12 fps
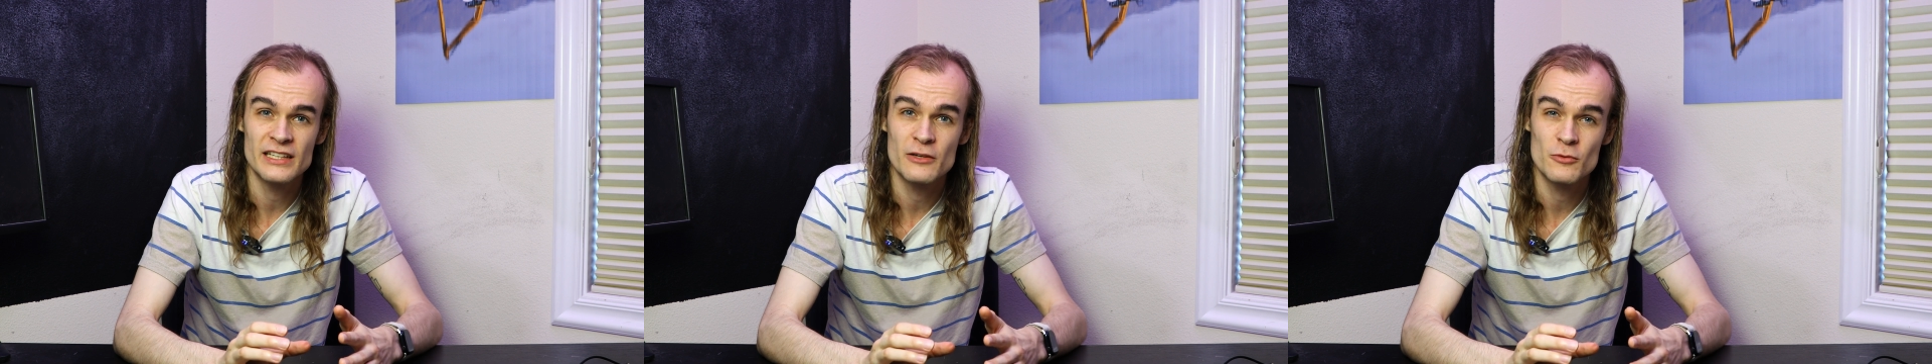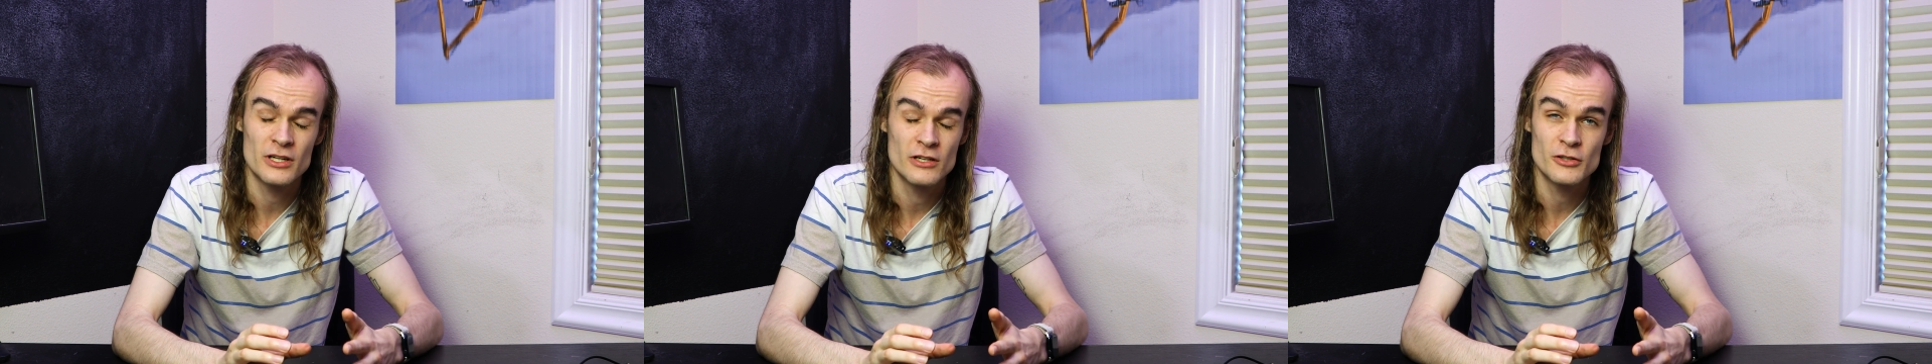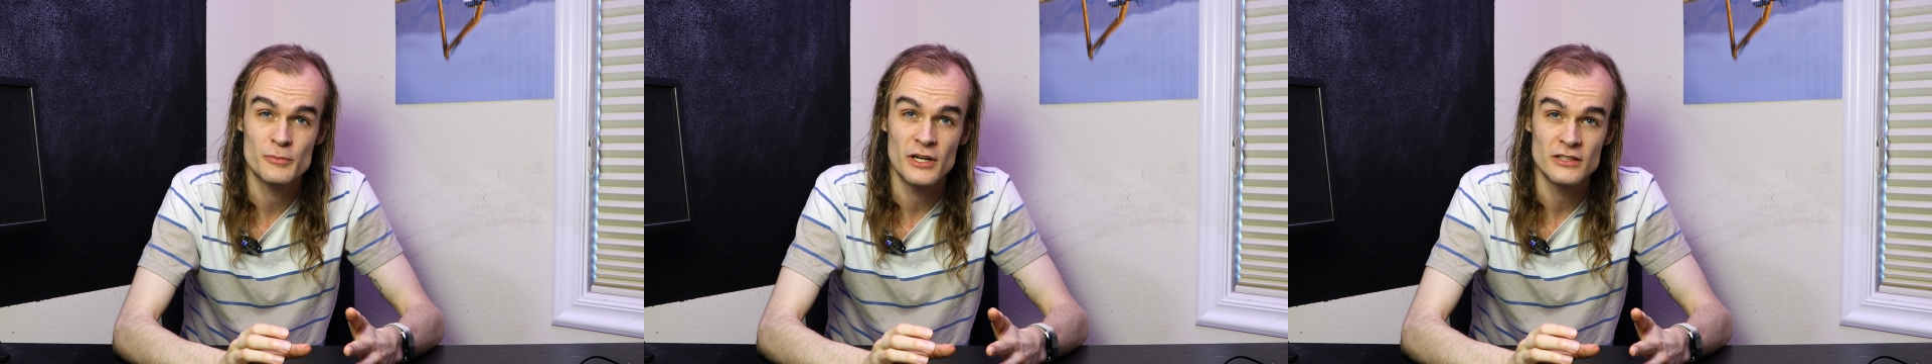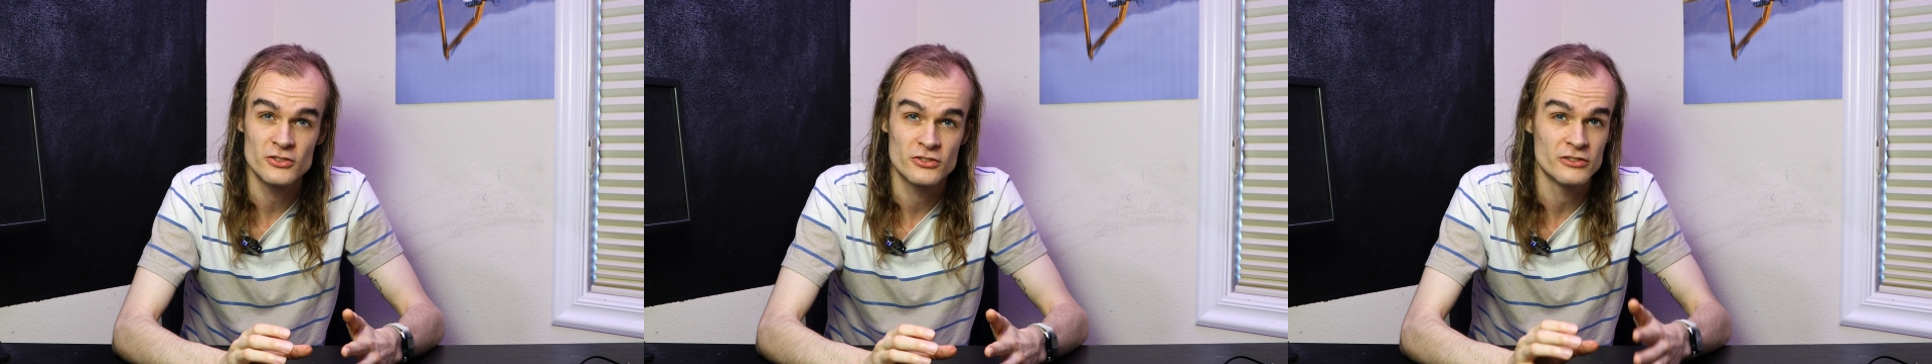the N100
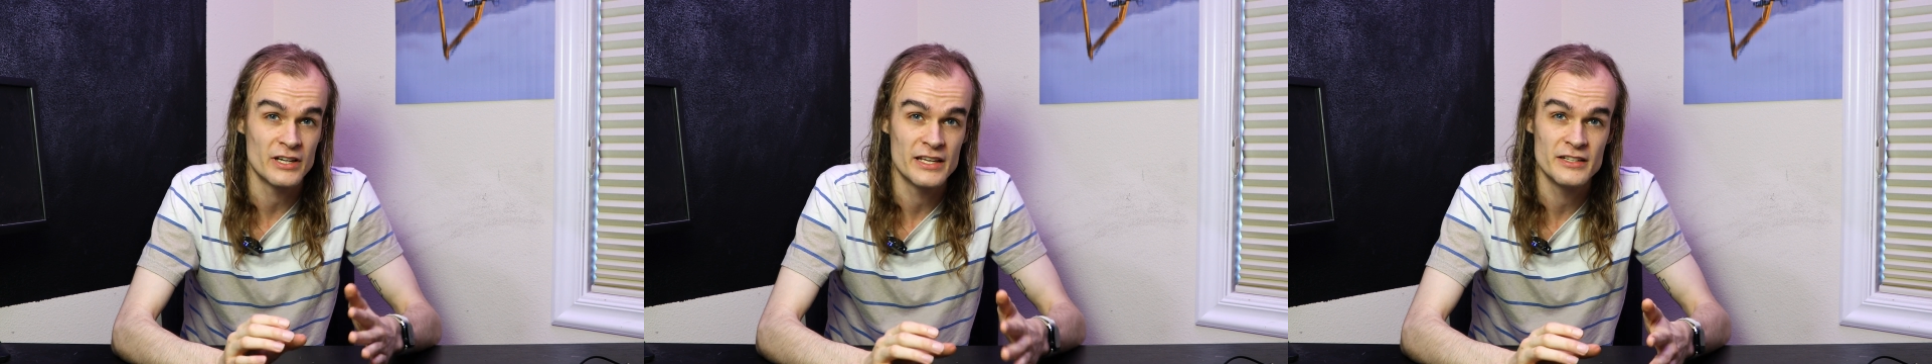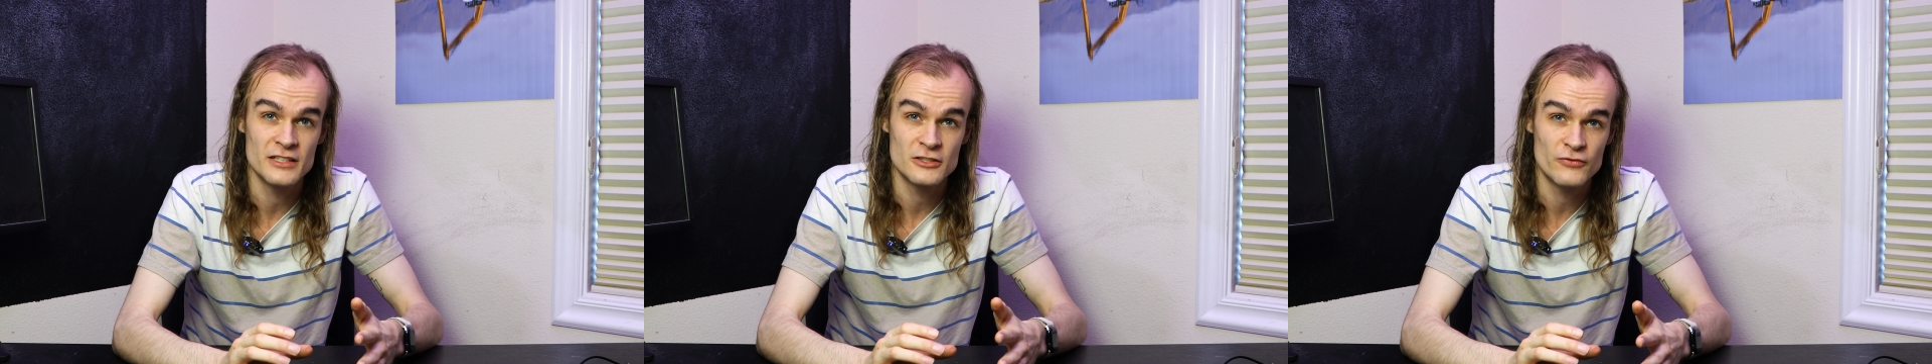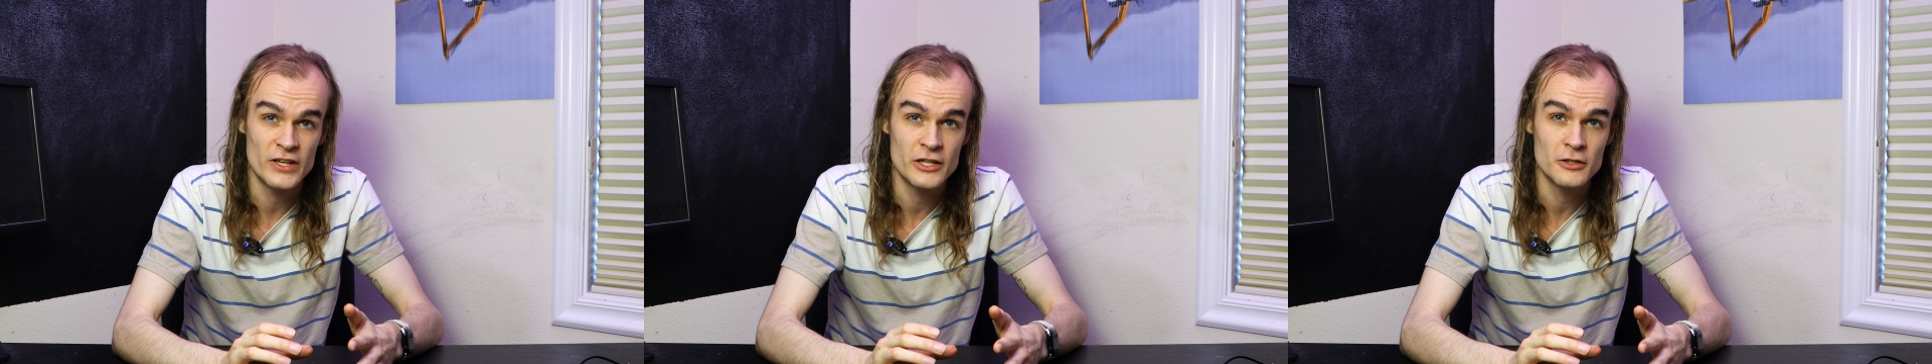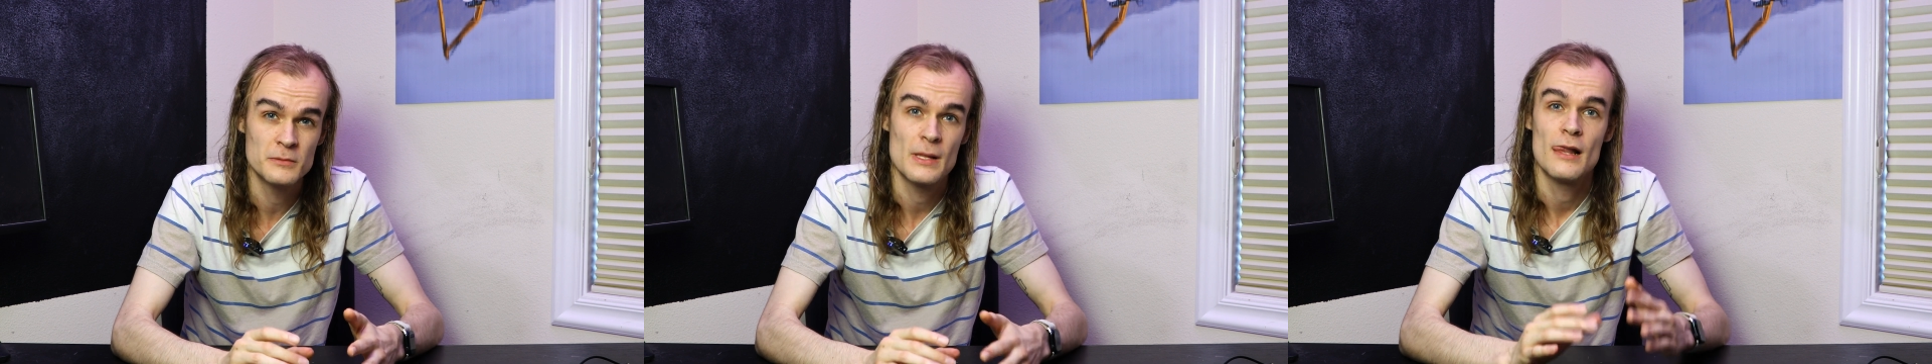processor in this
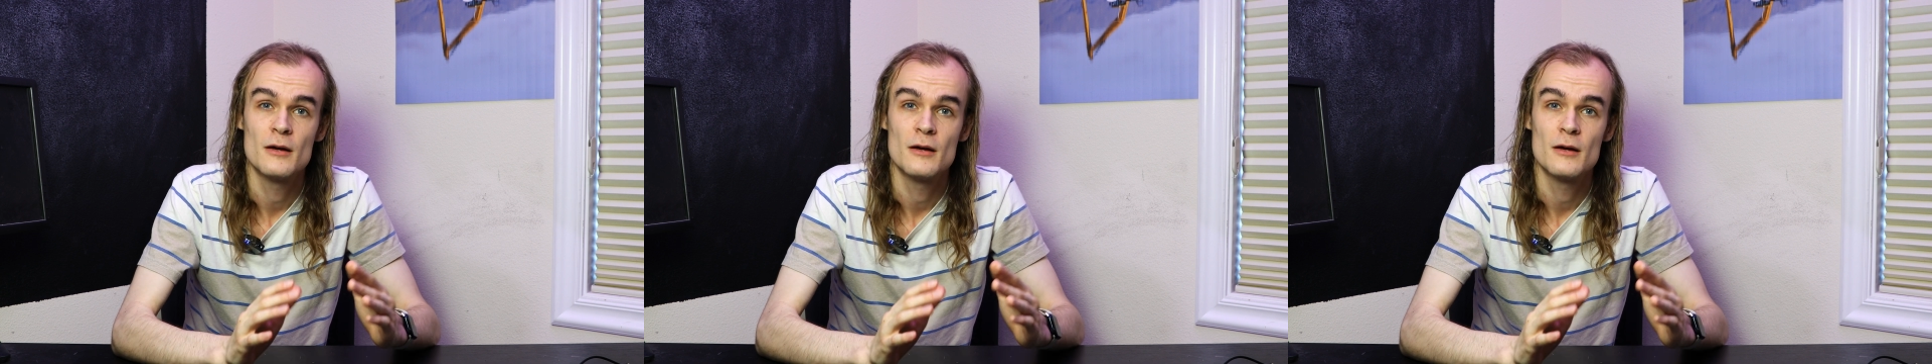video,